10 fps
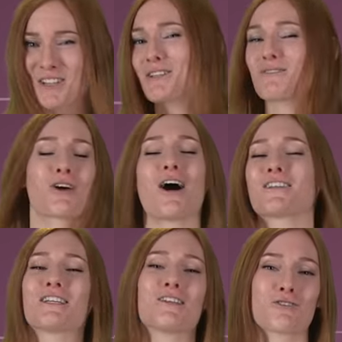Just
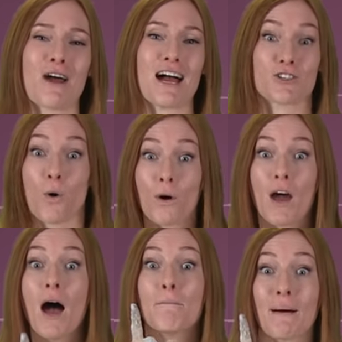toss it in the trash,
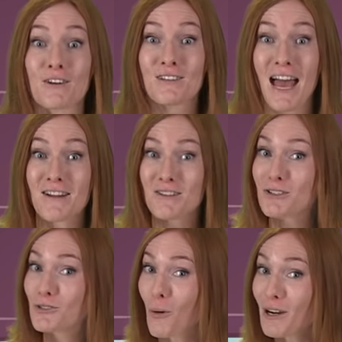or better yet,
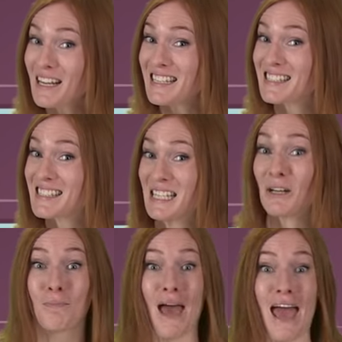store it in a
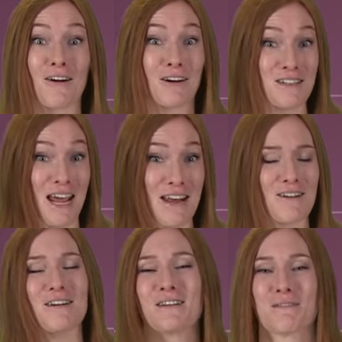sealed bag or
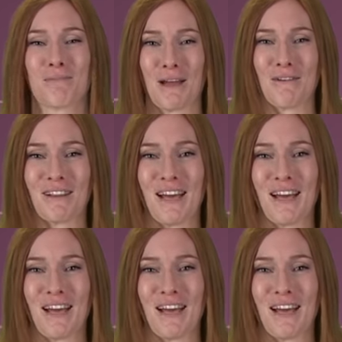container to play with